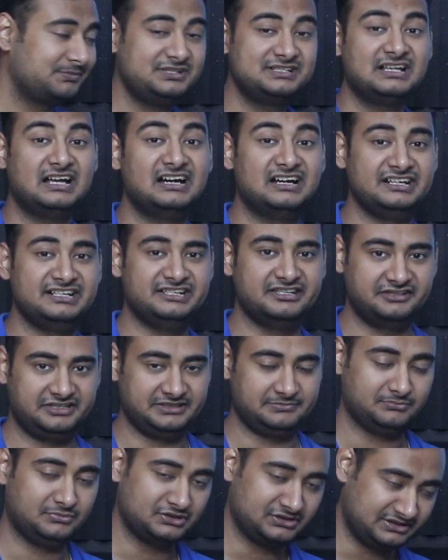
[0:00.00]
puppies are
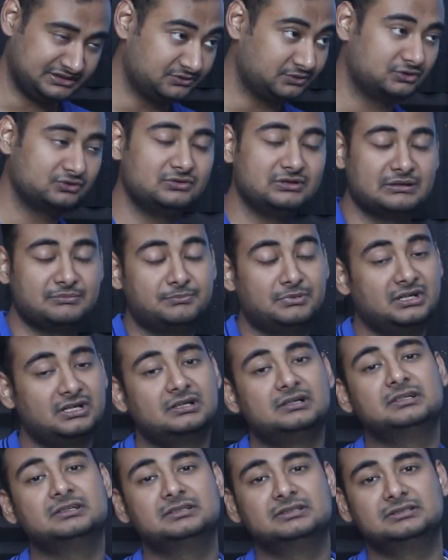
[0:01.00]
dirty. CO2
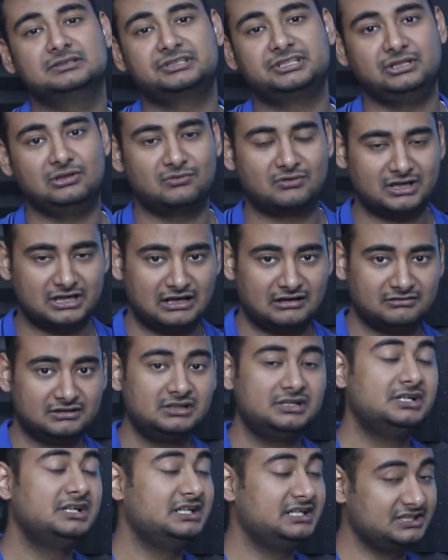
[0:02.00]
per kilowatt
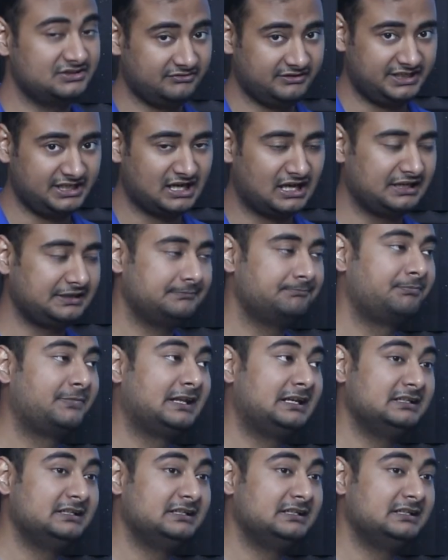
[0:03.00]
hour is very high.